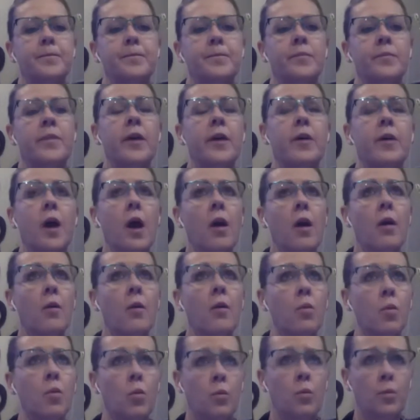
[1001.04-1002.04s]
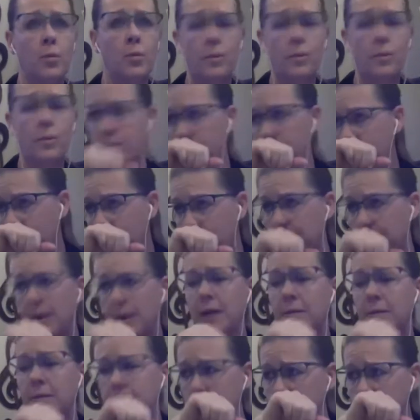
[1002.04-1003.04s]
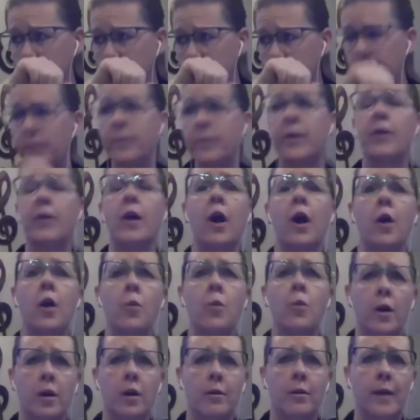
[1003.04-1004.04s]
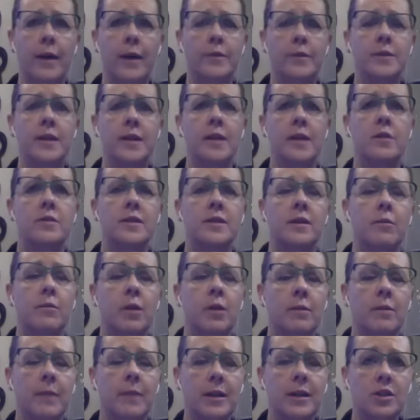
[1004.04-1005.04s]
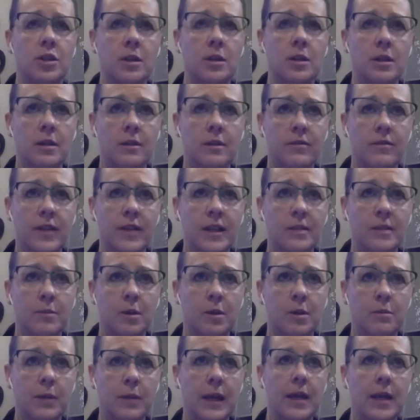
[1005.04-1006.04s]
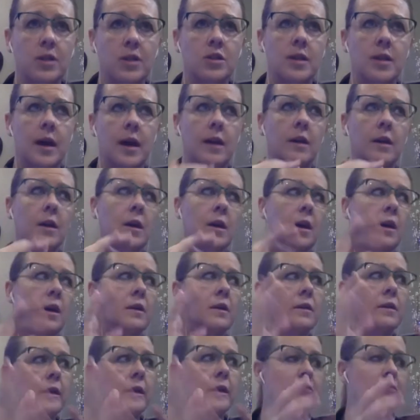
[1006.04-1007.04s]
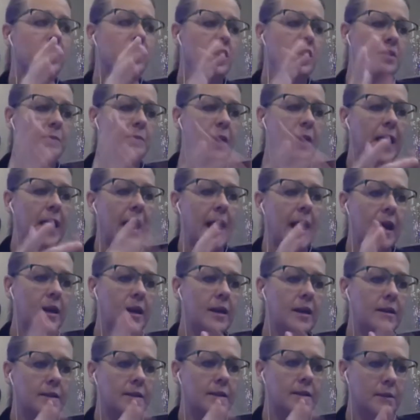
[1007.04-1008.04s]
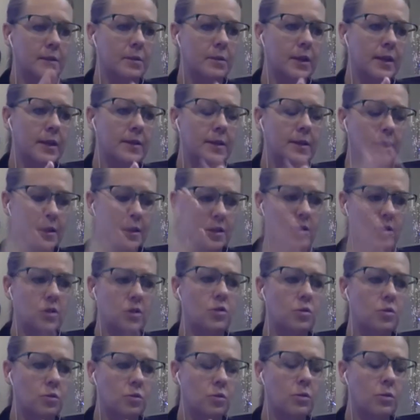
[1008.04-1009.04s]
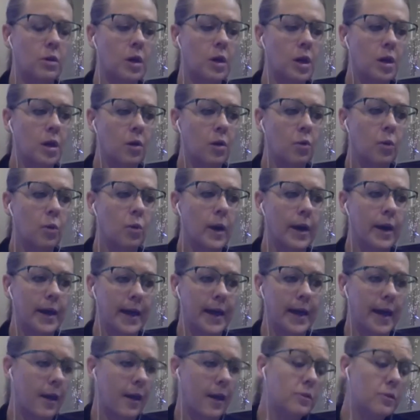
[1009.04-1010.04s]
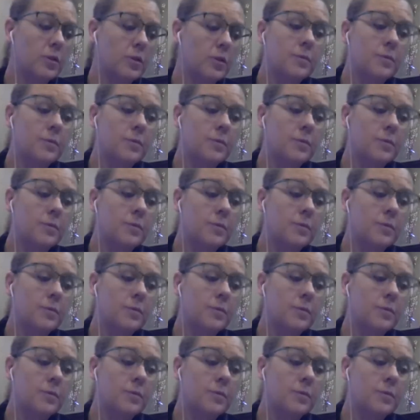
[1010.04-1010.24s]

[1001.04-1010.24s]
There are workarounds. I know someone mentioned in the Facebook page that they've just been adding siblings into one account.